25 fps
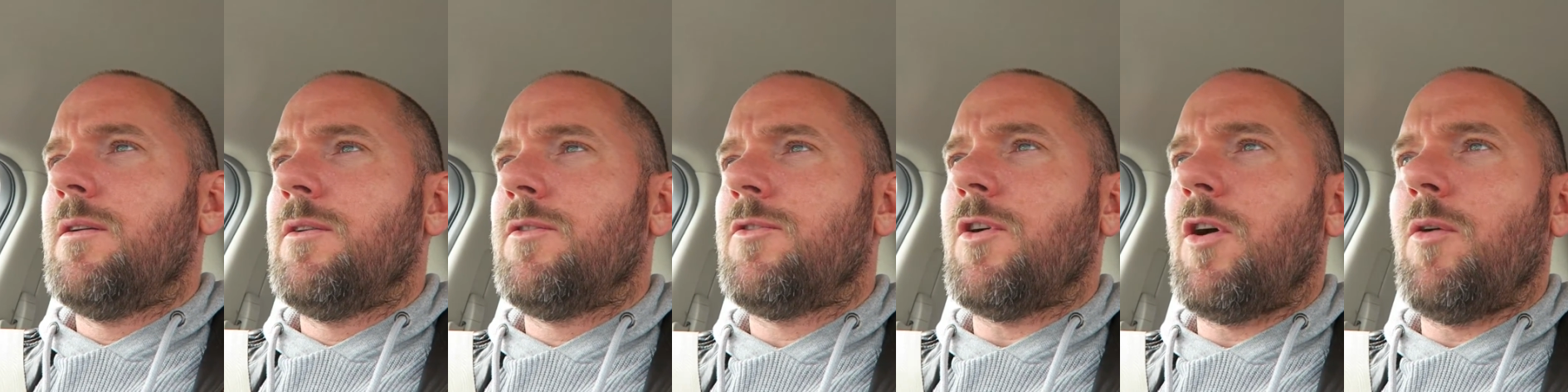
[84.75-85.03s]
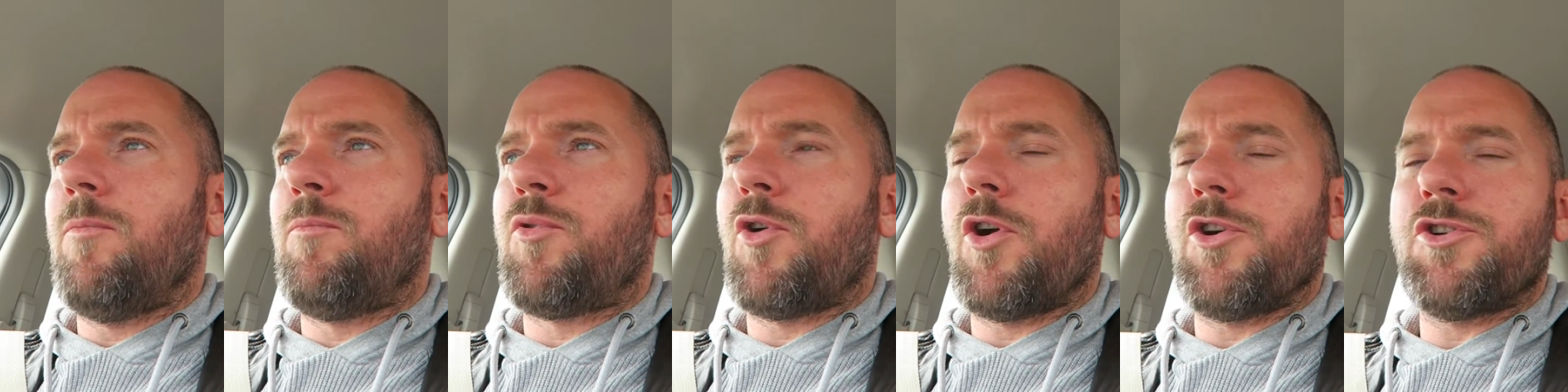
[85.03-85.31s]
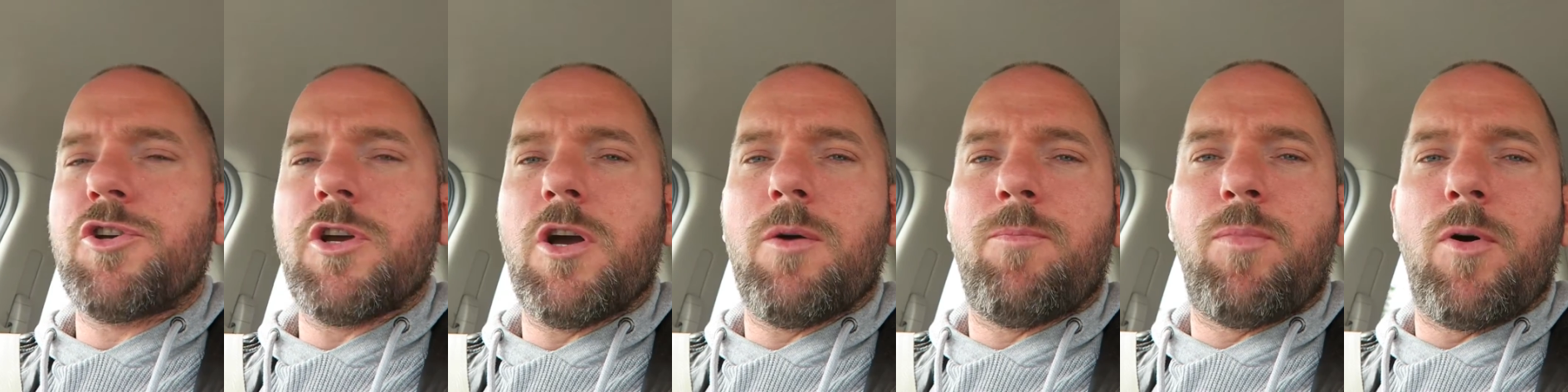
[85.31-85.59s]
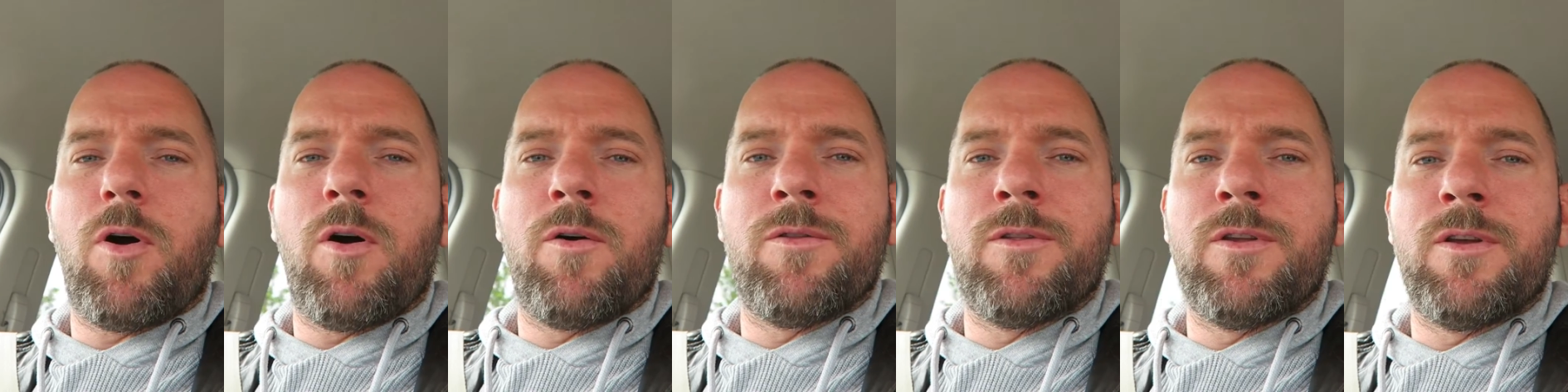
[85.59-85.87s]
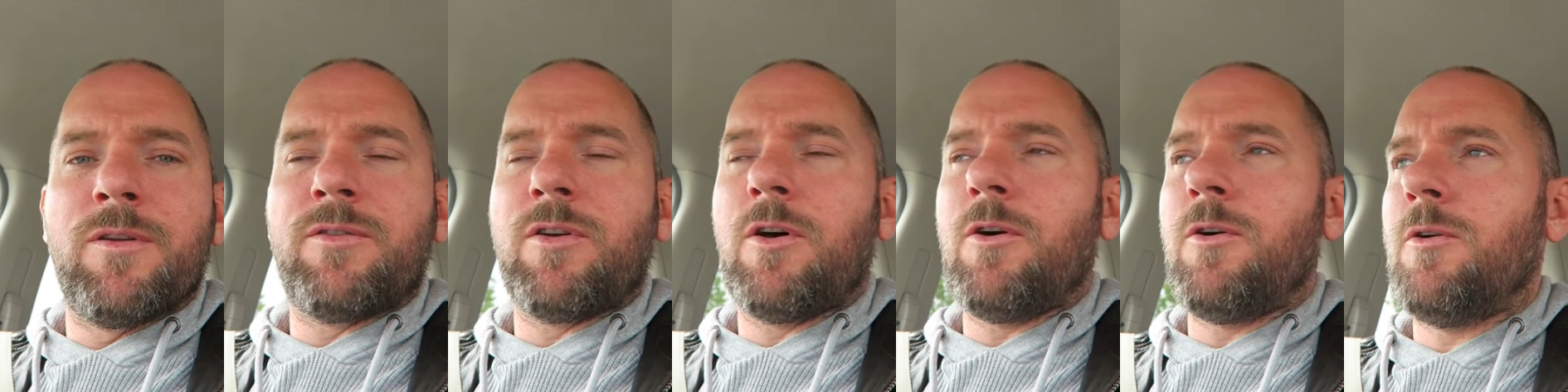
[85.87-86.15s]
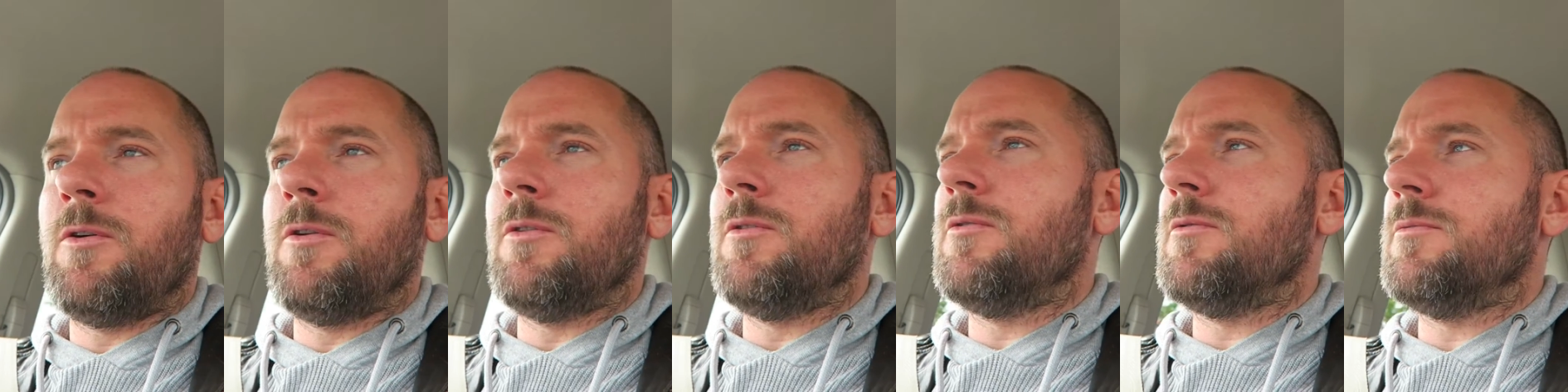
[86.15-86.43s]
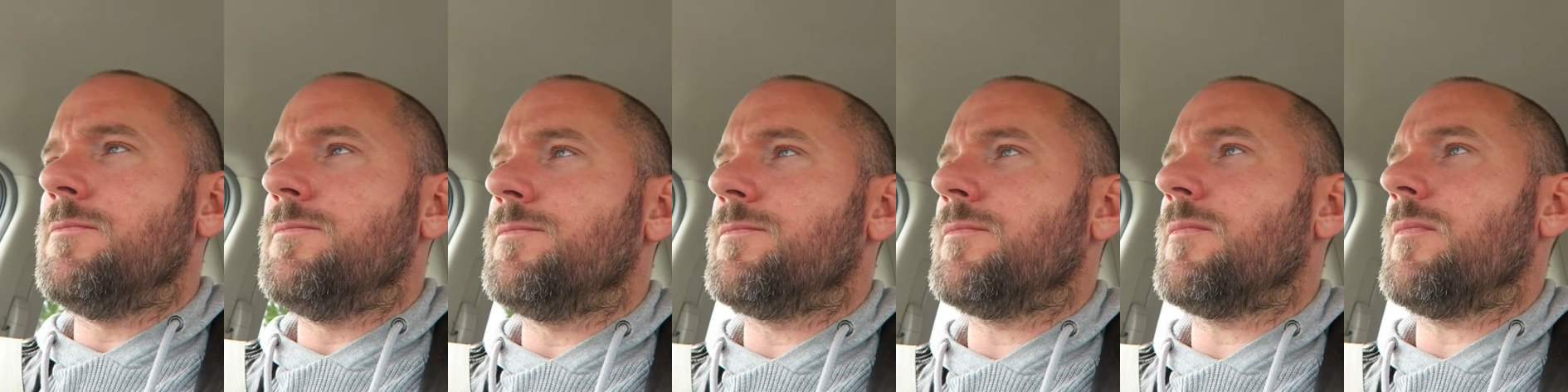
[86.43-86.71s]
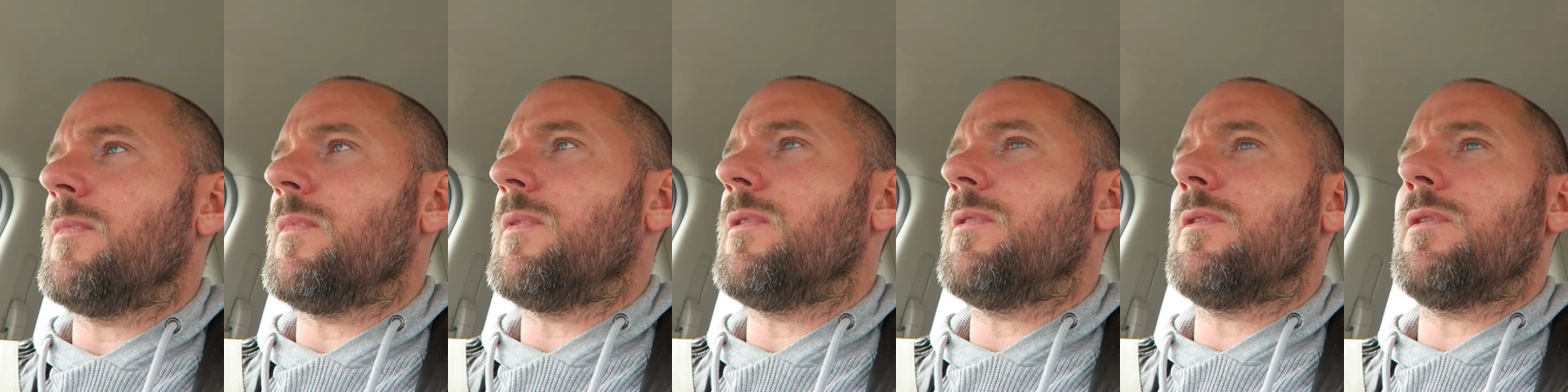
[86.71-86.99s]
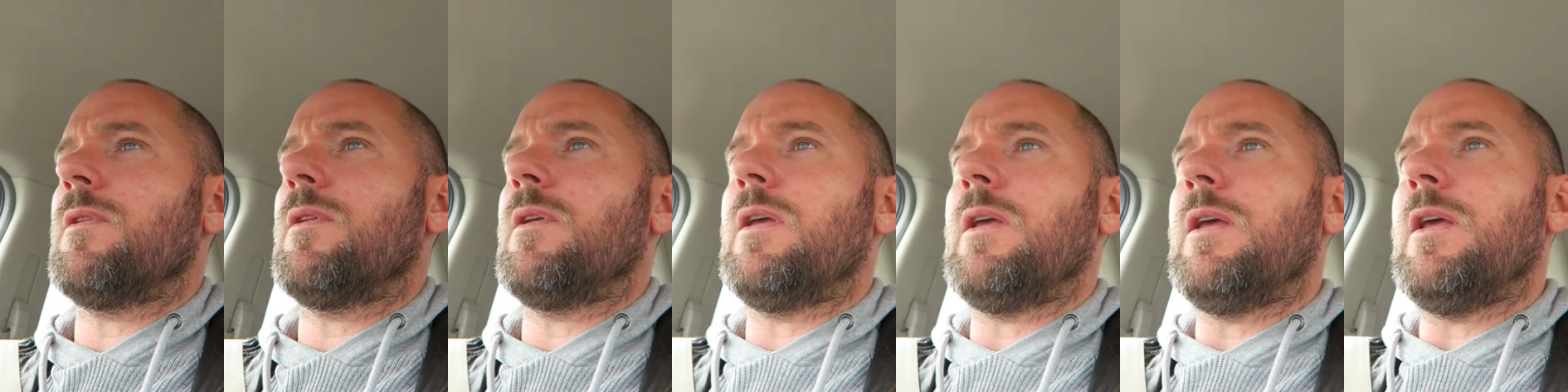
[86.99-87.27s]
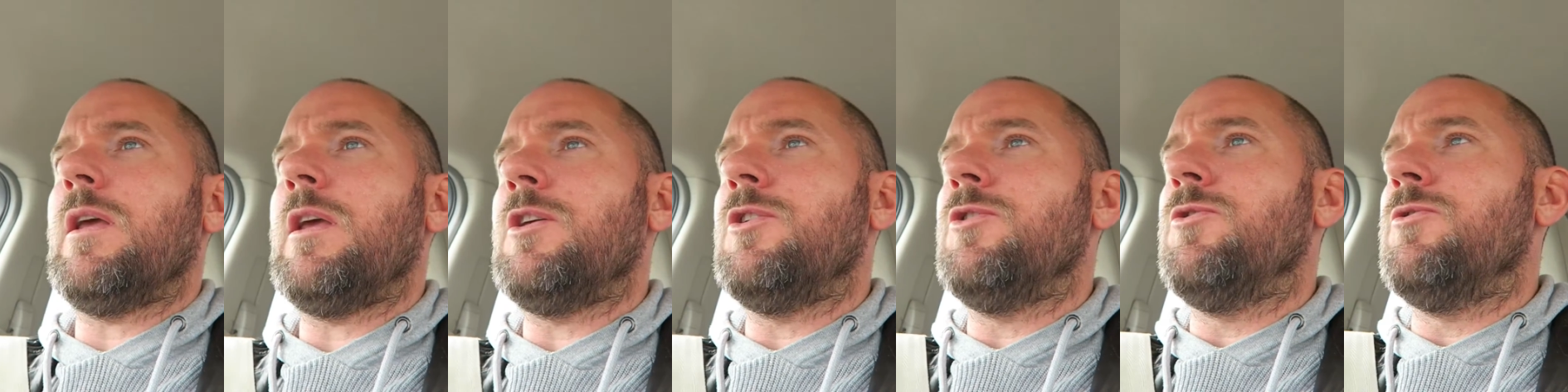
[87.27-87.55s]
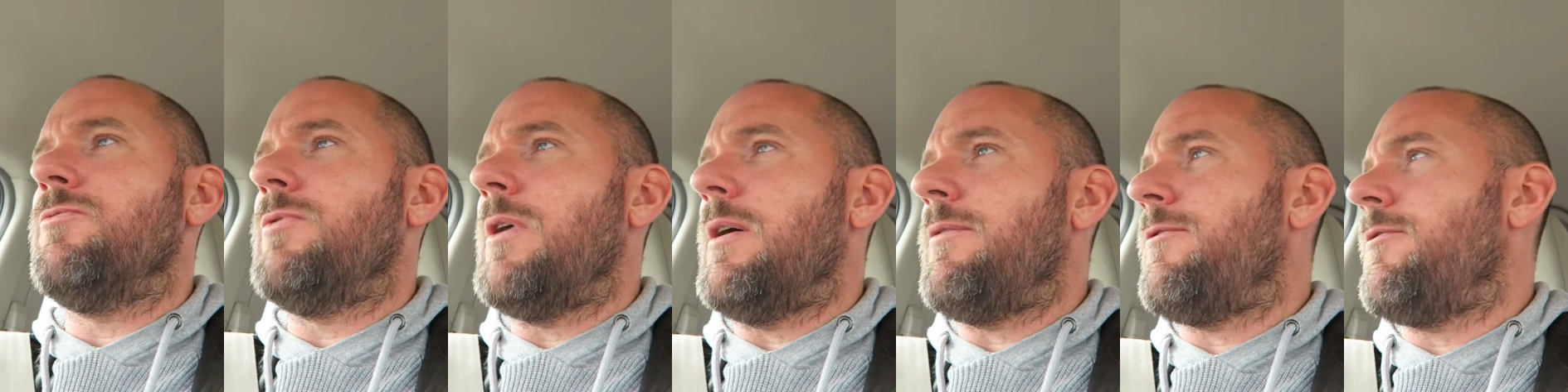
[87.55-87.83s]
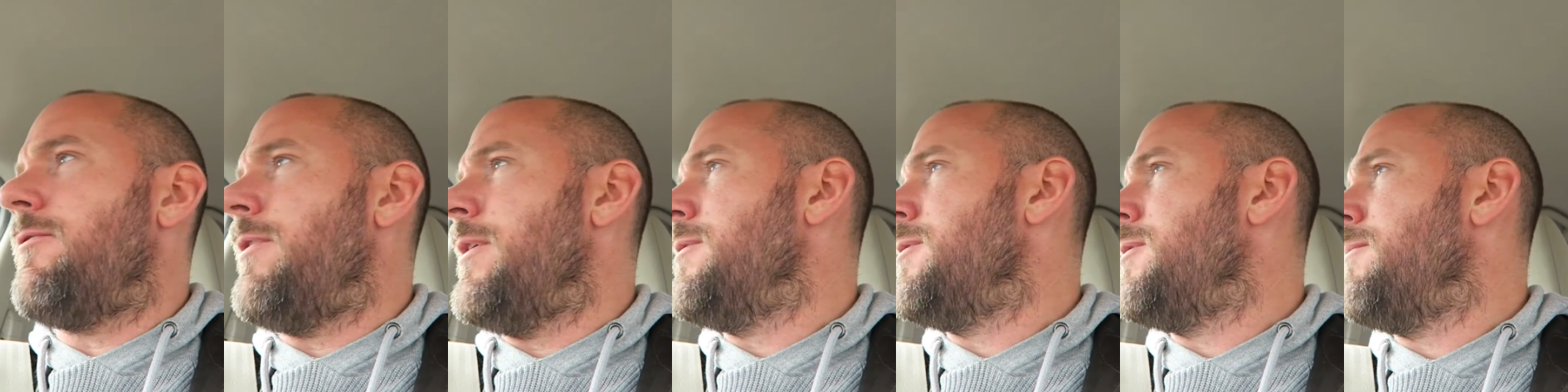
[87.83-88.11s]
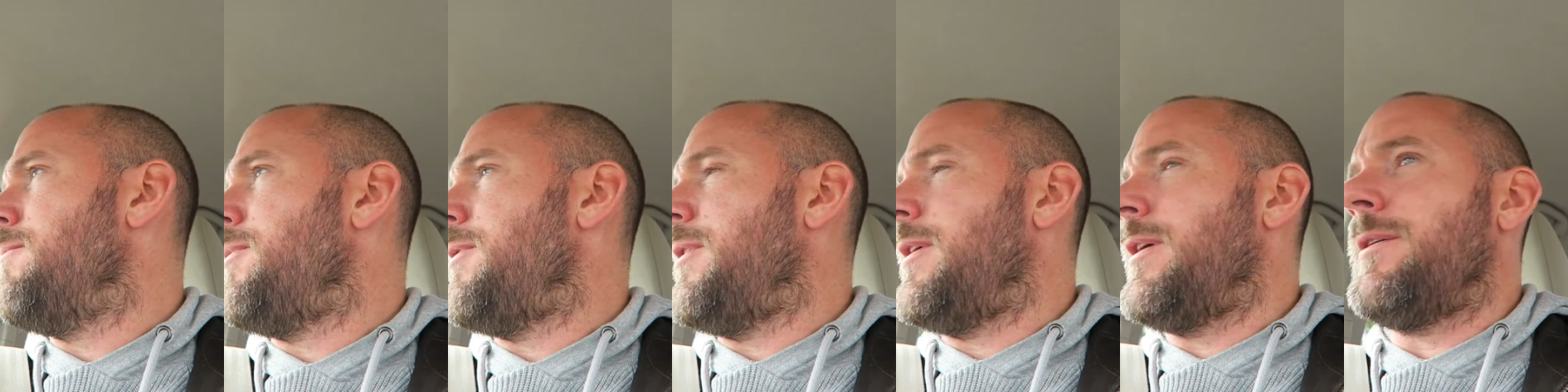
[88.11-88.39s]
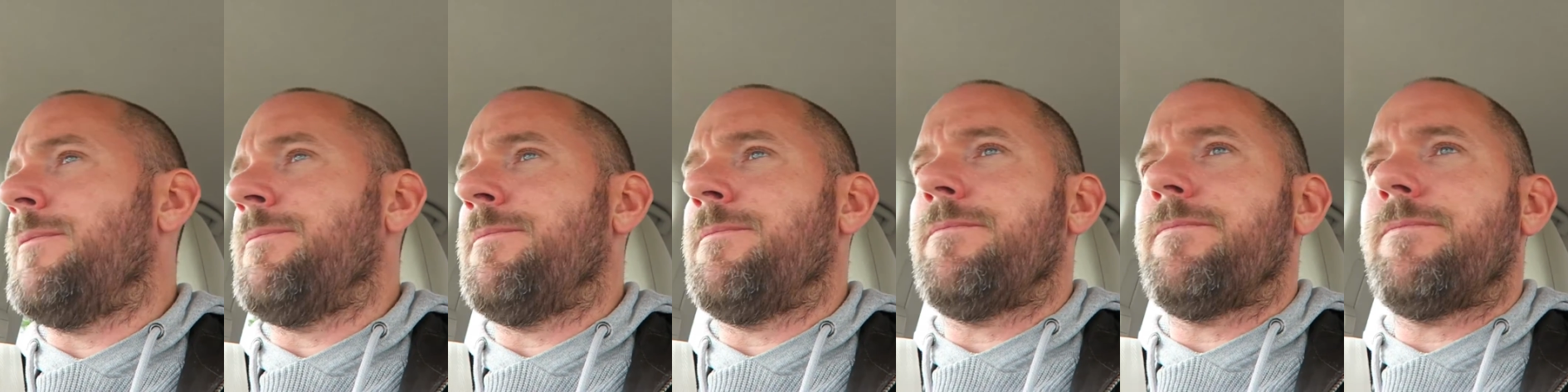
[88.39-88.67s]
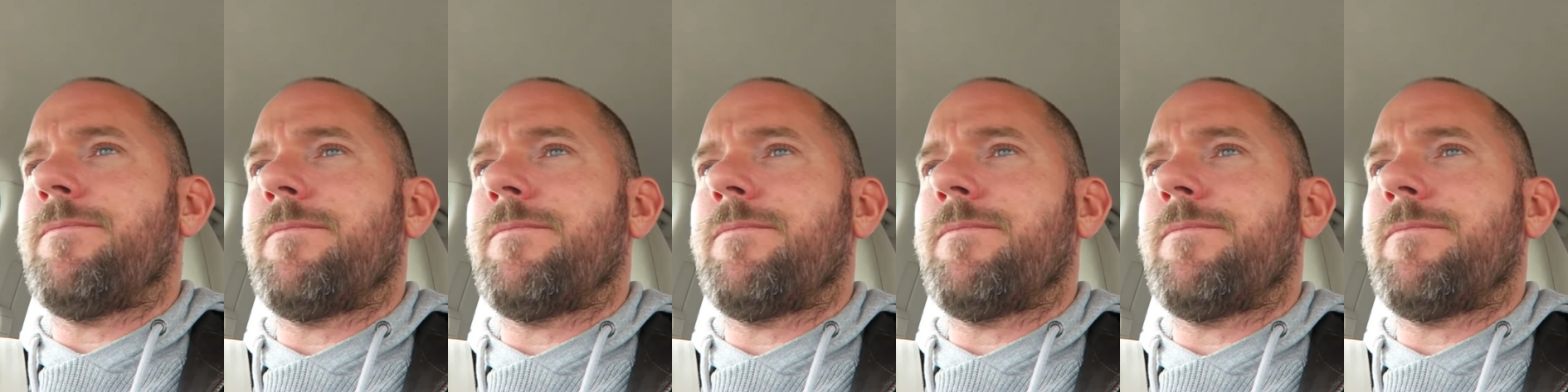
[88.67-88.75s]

sort of brush up on this whole EU referendum thing